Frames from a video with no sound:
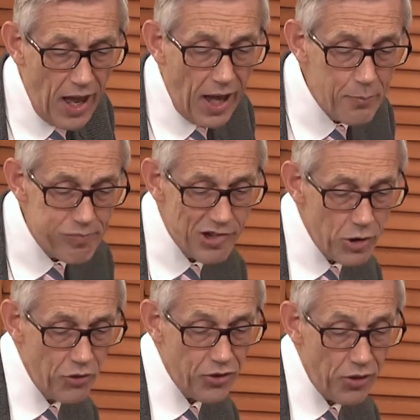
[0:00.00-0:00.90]
had
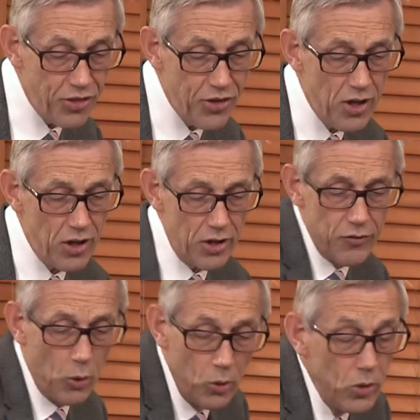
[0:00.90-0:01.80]
produced a third
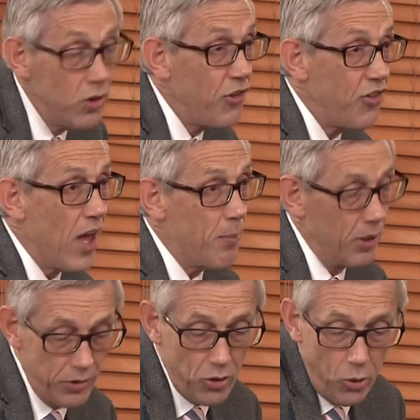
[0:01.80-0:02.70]
of all the
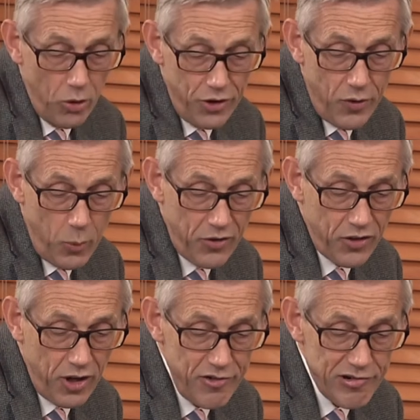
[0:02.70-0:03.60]
salmon caught in the
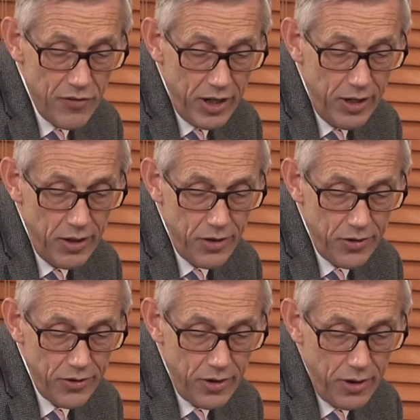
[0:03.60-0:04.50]
West Country of England.